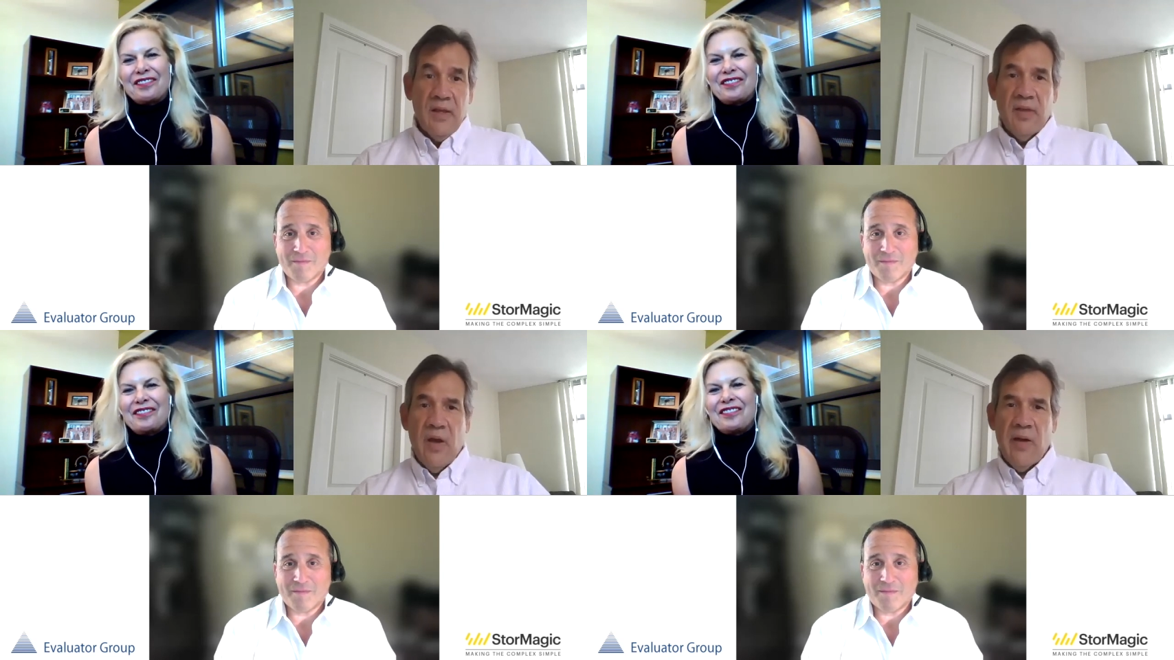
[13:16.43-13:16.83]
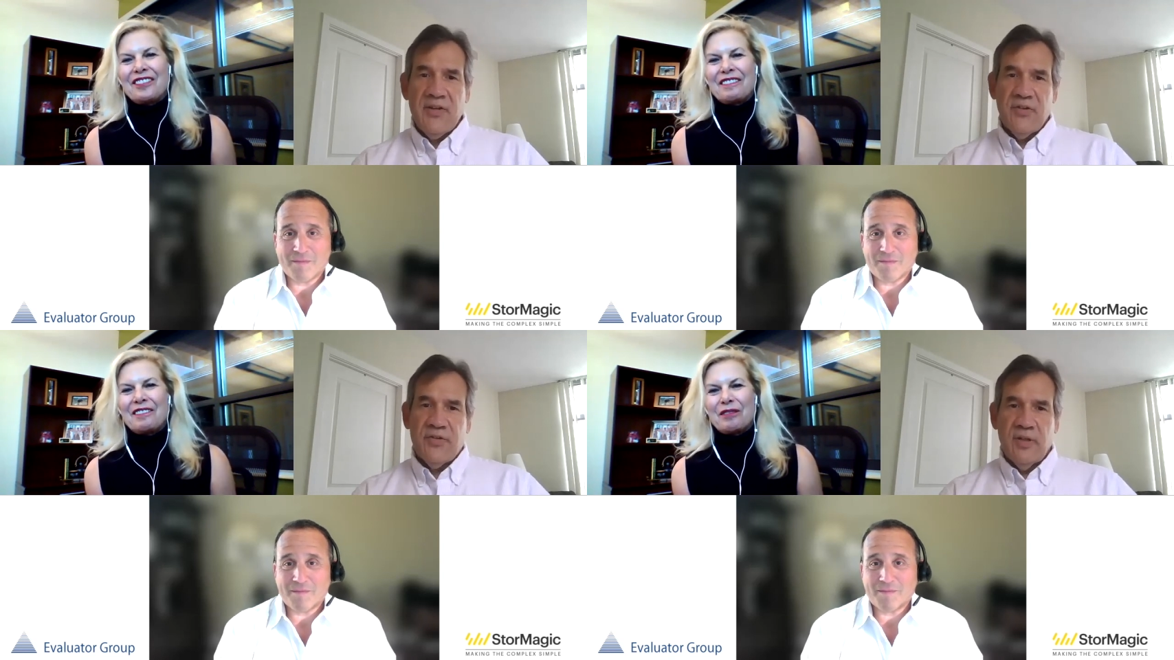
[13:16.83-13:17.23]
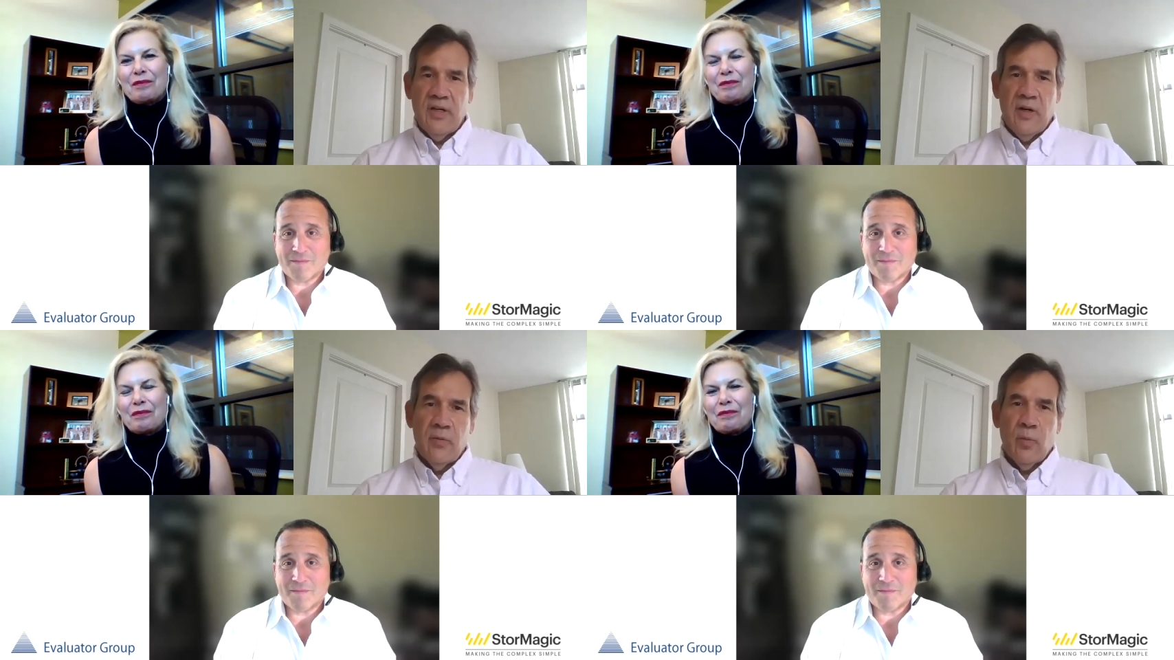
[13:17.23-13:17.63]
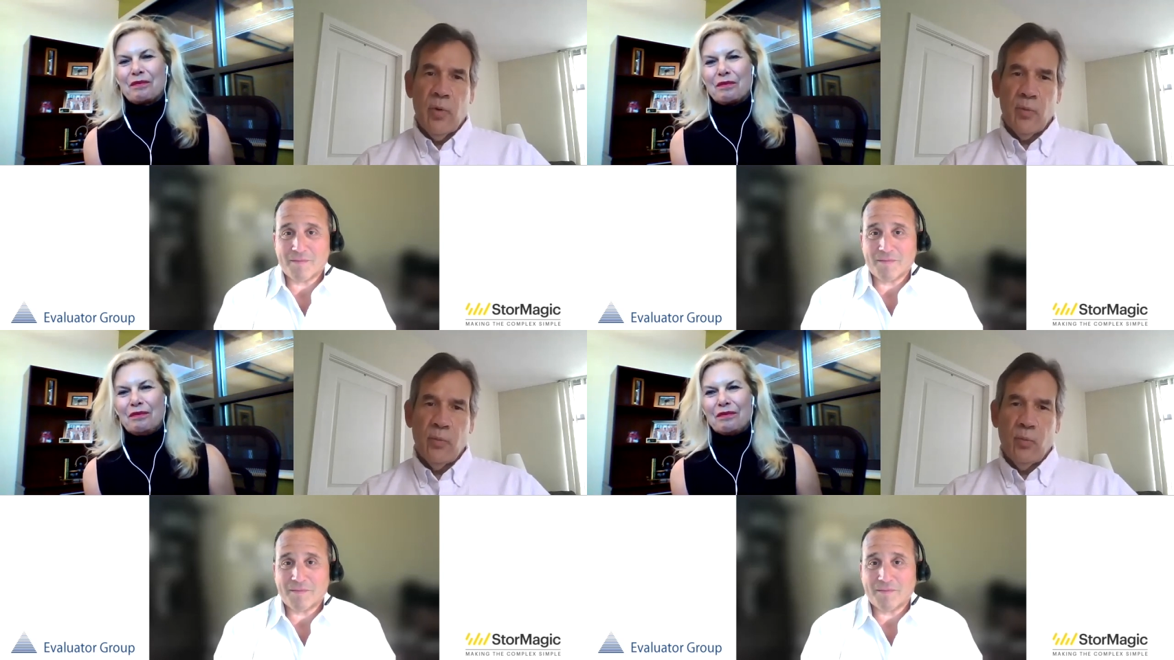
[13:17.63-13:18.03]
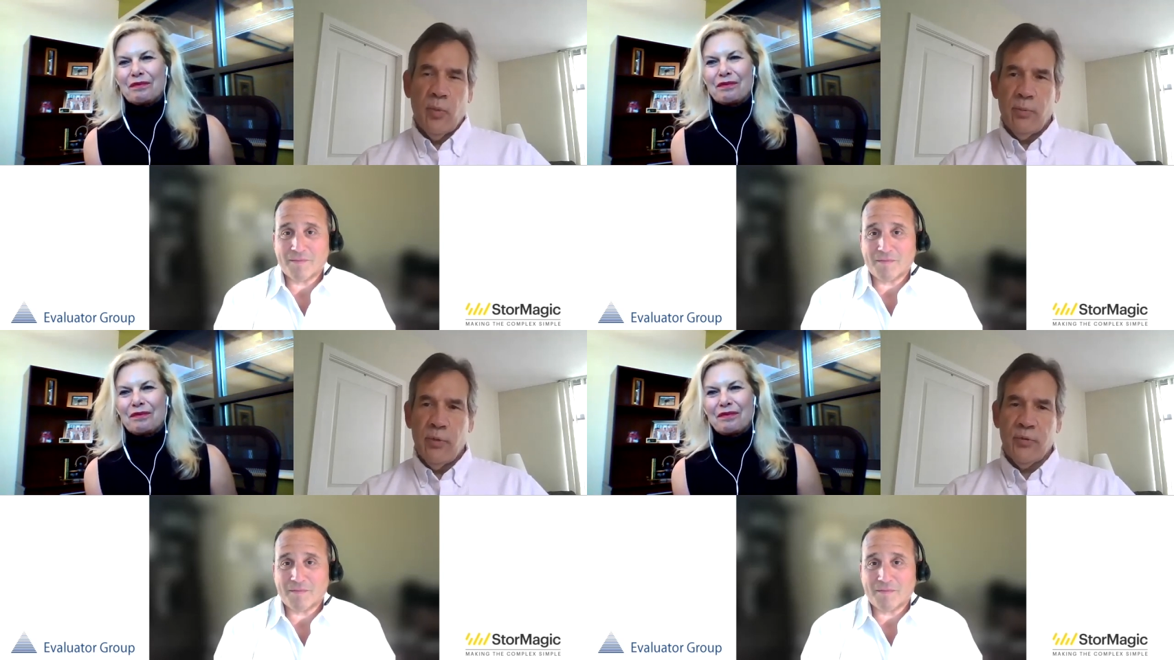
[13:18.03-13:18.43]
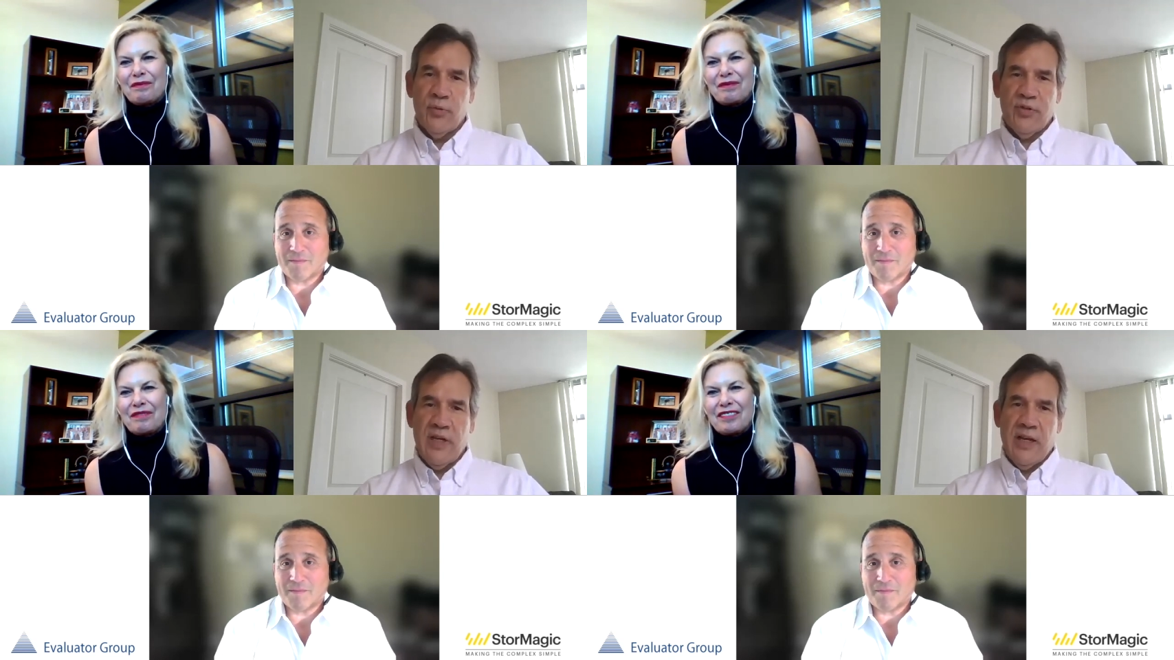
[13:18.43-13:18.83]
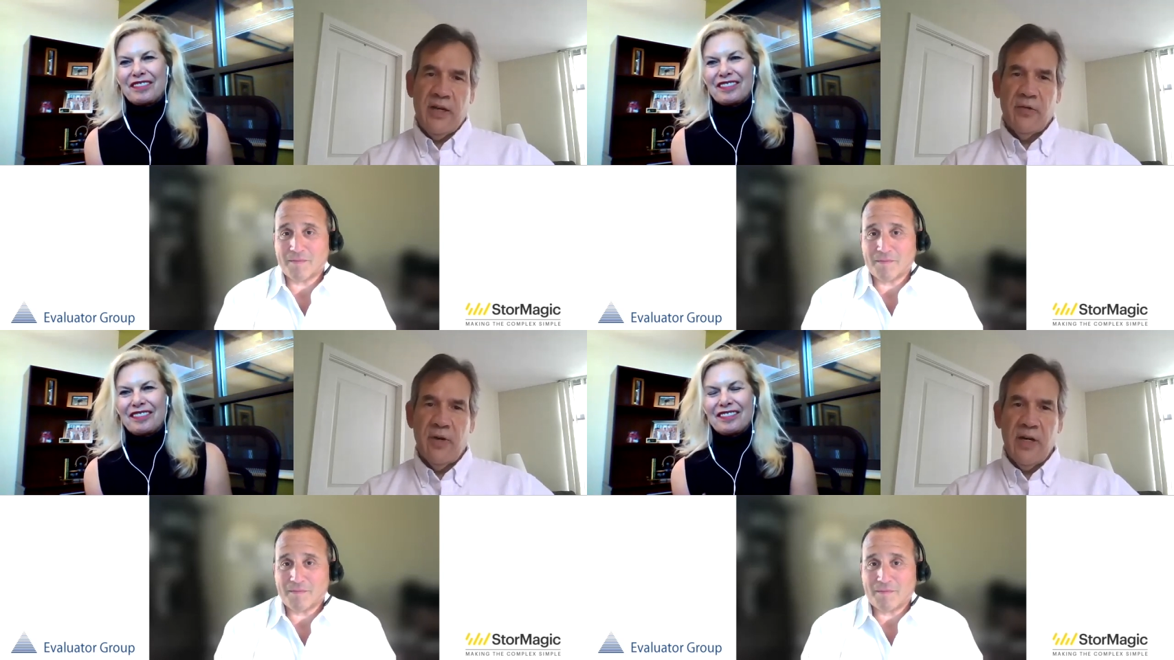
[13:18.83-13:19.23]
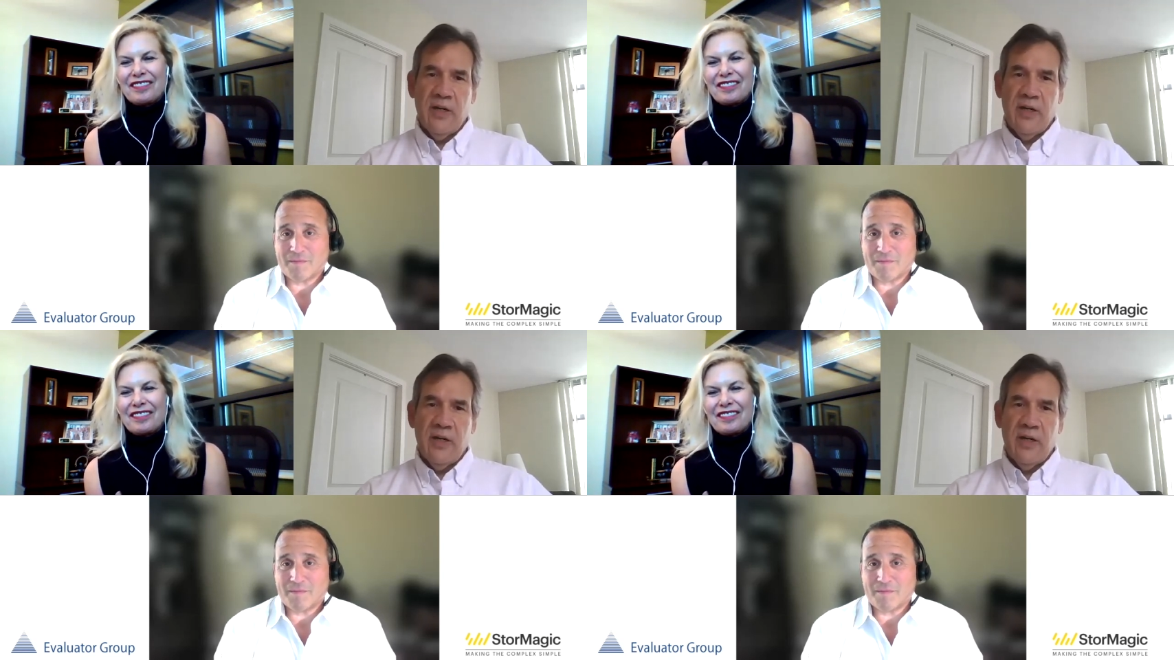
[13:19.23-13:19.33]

Speaker 1: No, I just, you know, with what Bruce was saying, I agree.